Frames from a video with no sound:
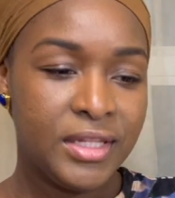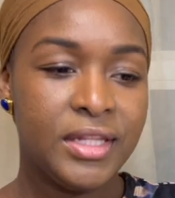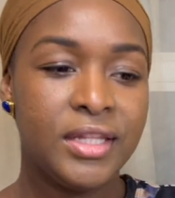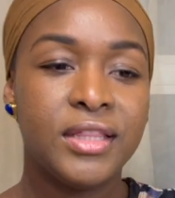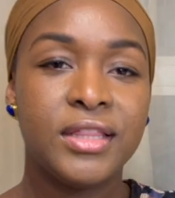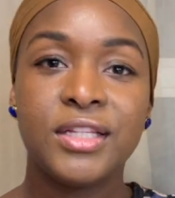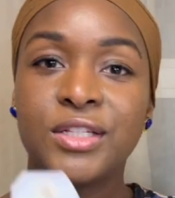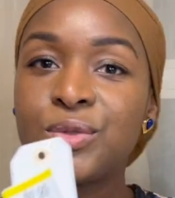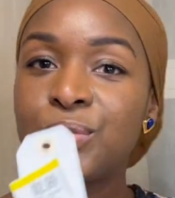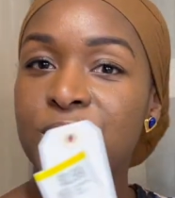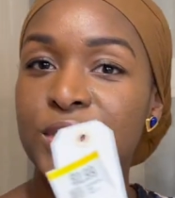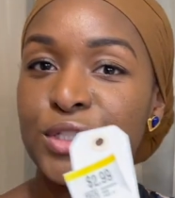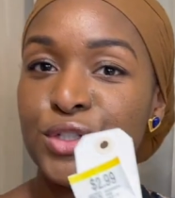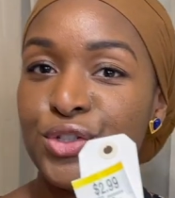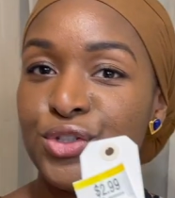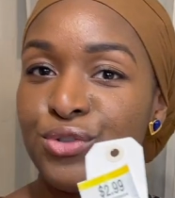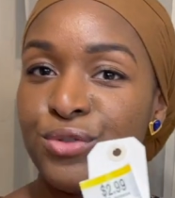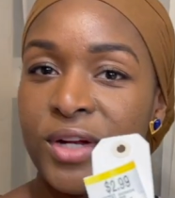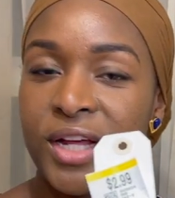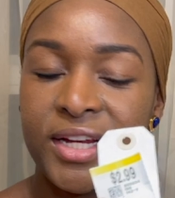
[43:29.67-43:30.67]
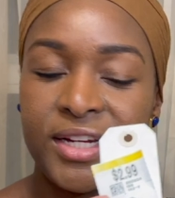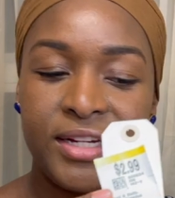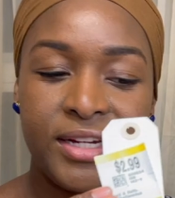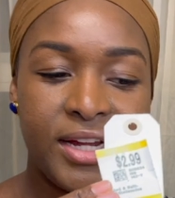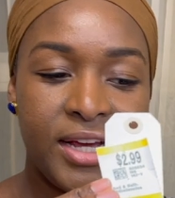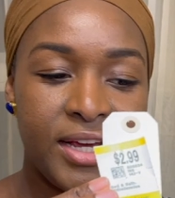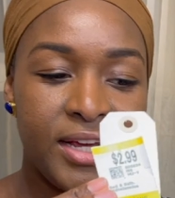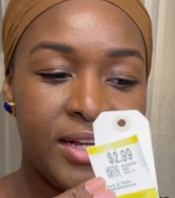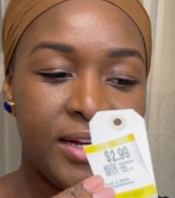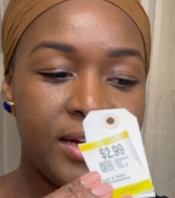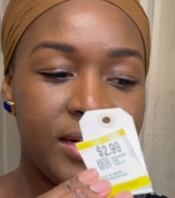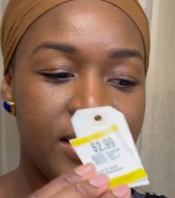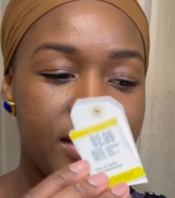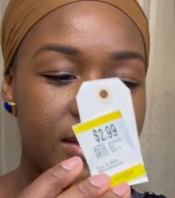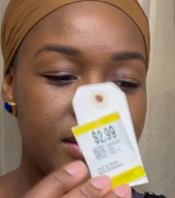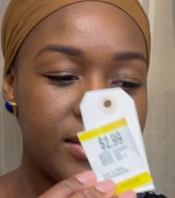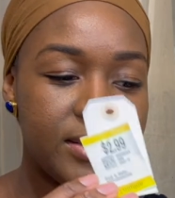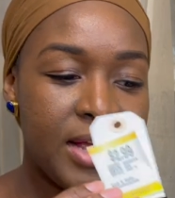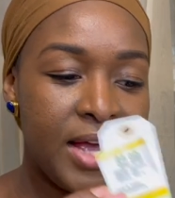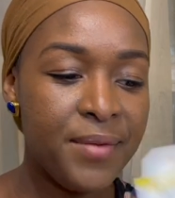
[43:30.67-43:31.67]
this was a $2.99
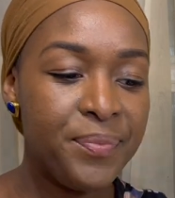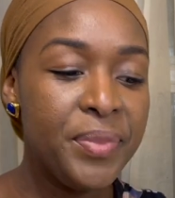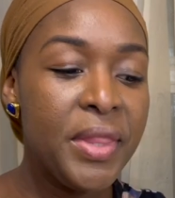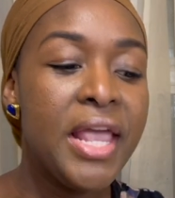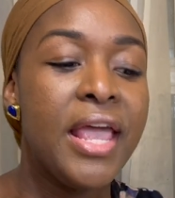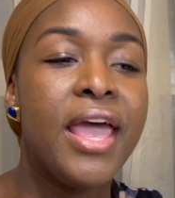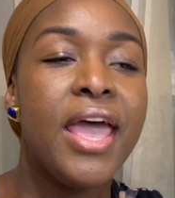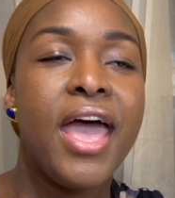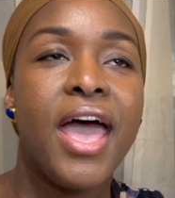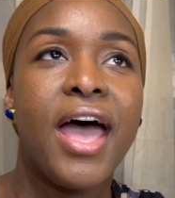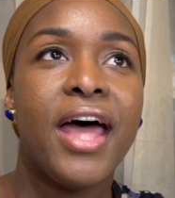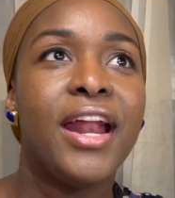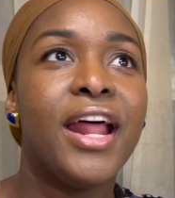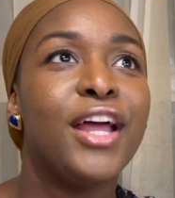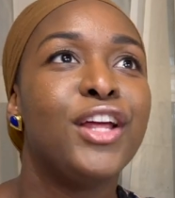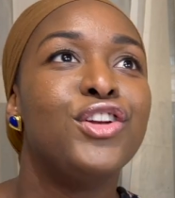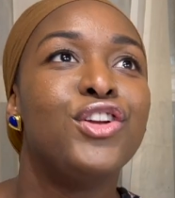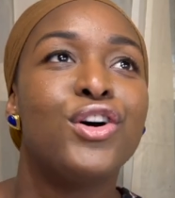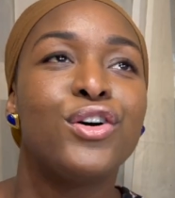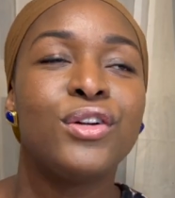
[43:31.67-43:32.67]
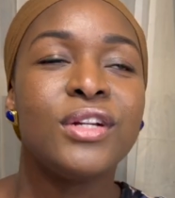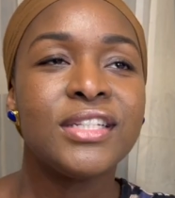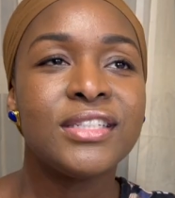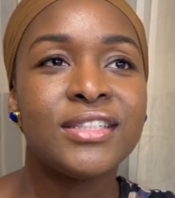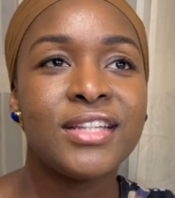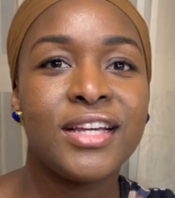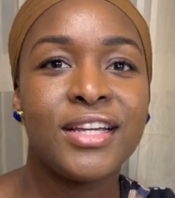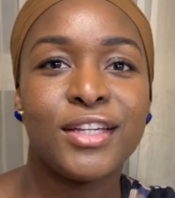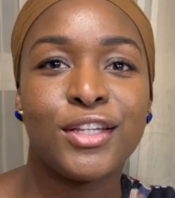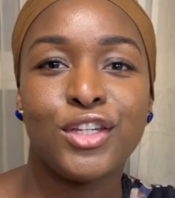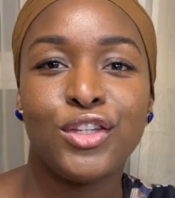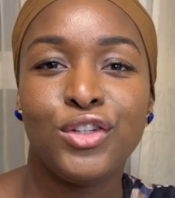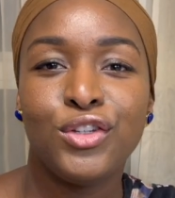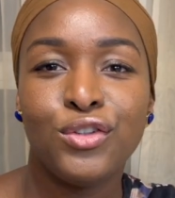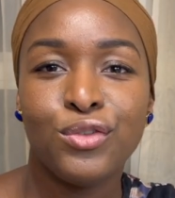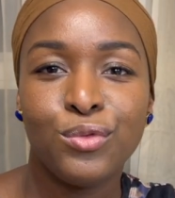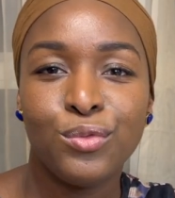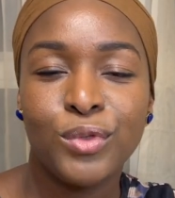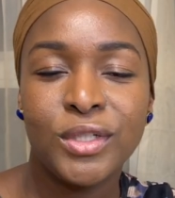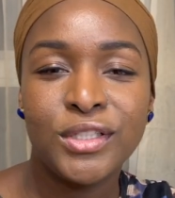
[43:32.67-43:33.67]
set. And I noticed like
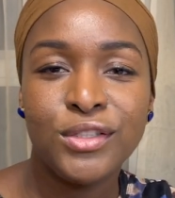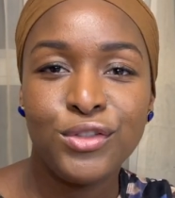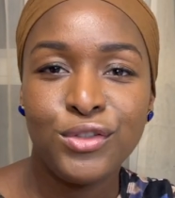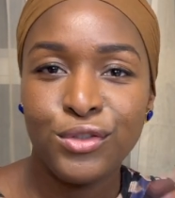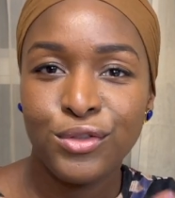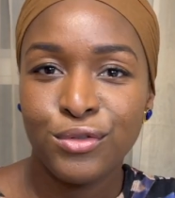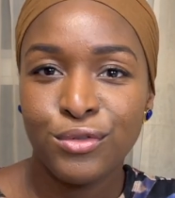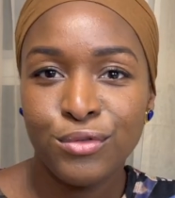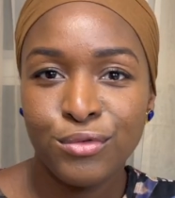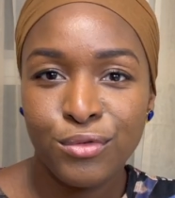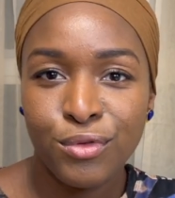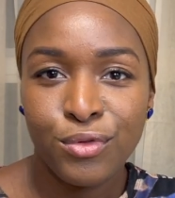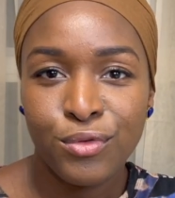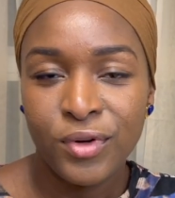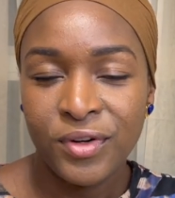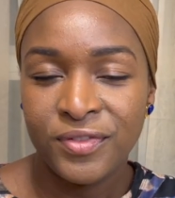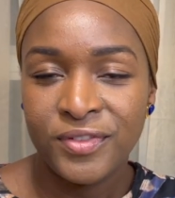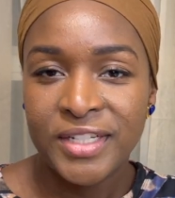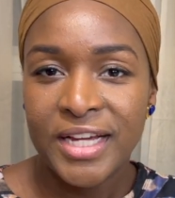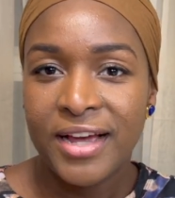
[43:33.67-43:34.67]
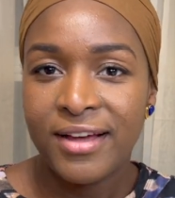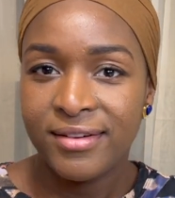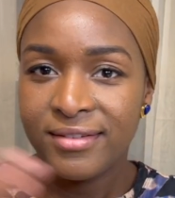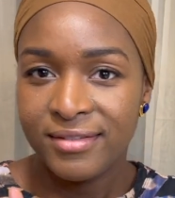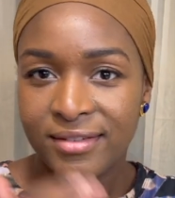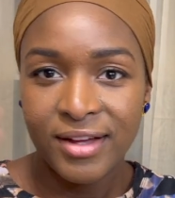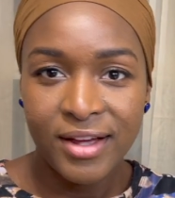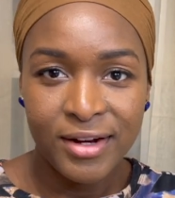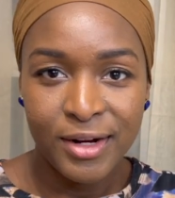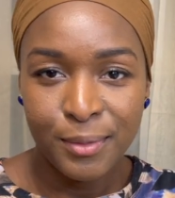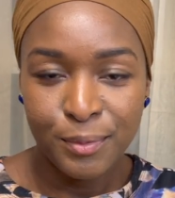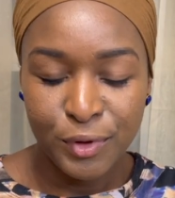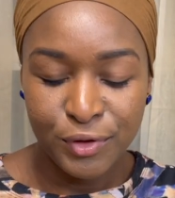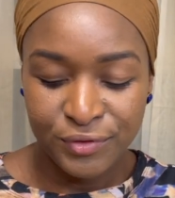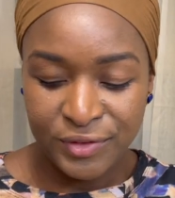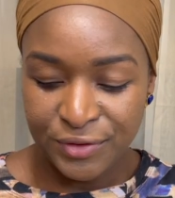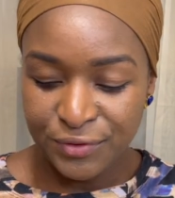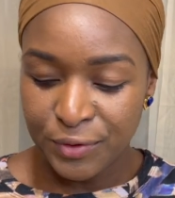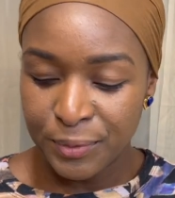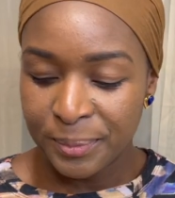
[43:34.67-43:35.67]
you, once you thrift at a number of
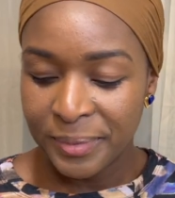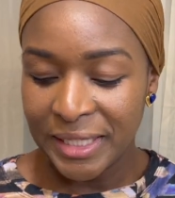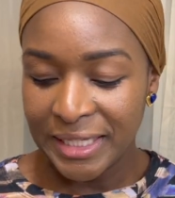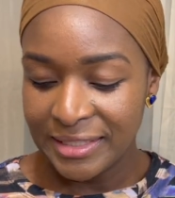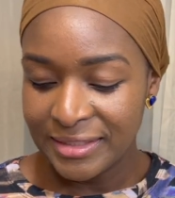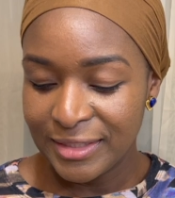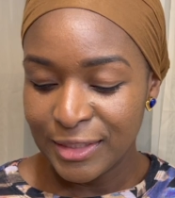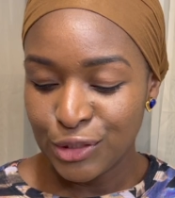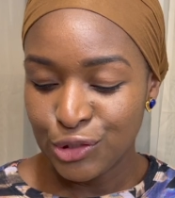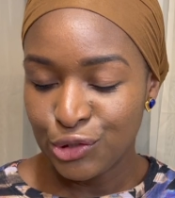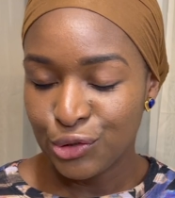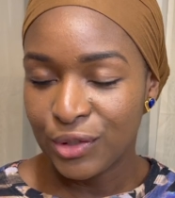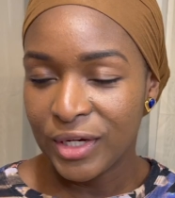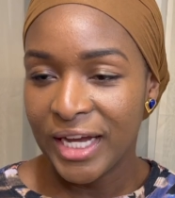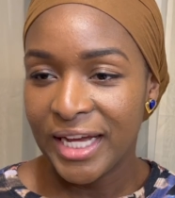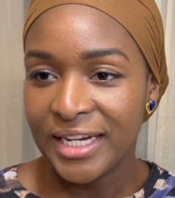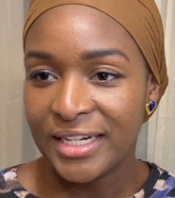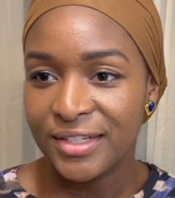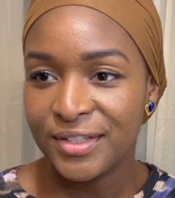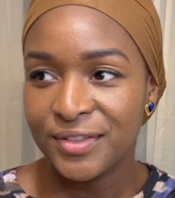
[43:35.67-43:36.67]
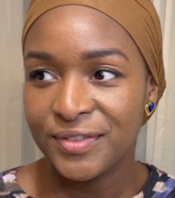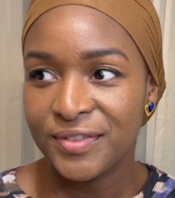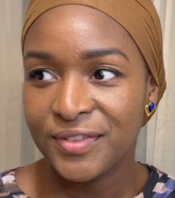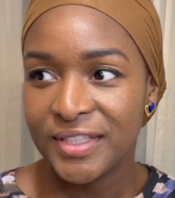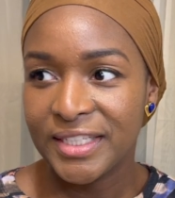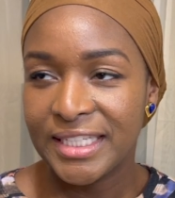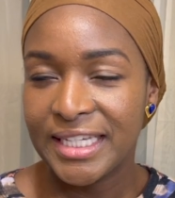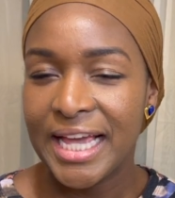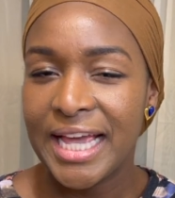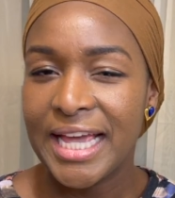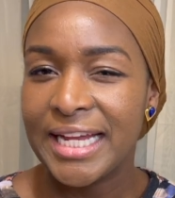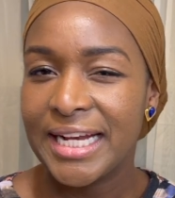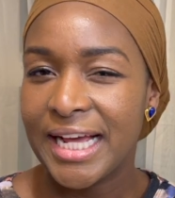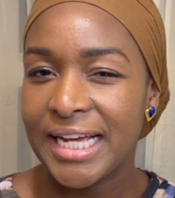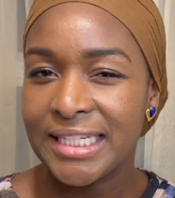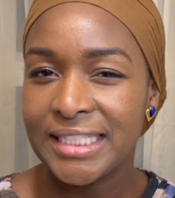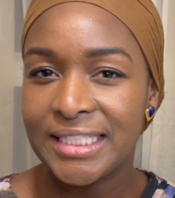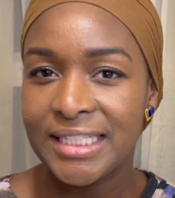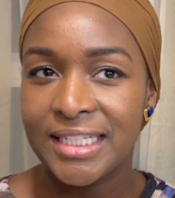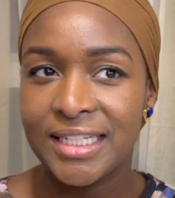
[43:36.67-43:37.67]
different places, you'll kind of get an
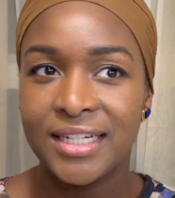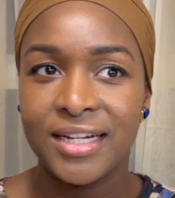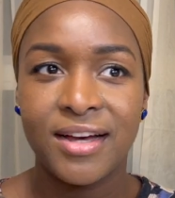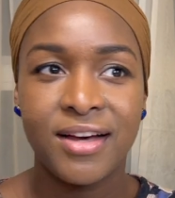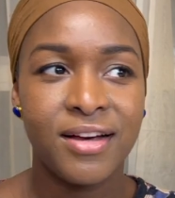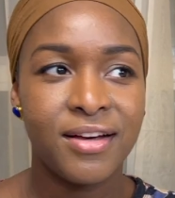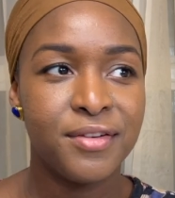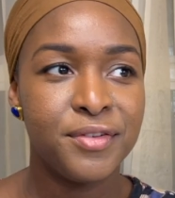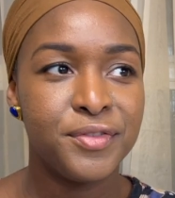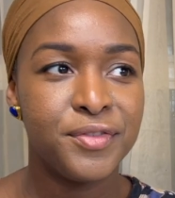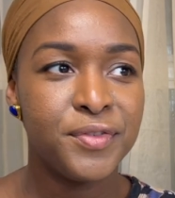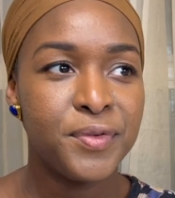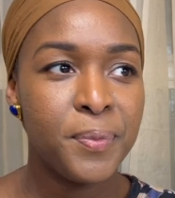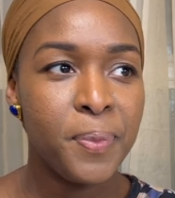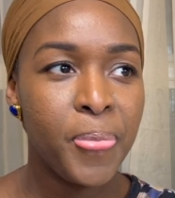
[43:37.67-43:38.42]
idea of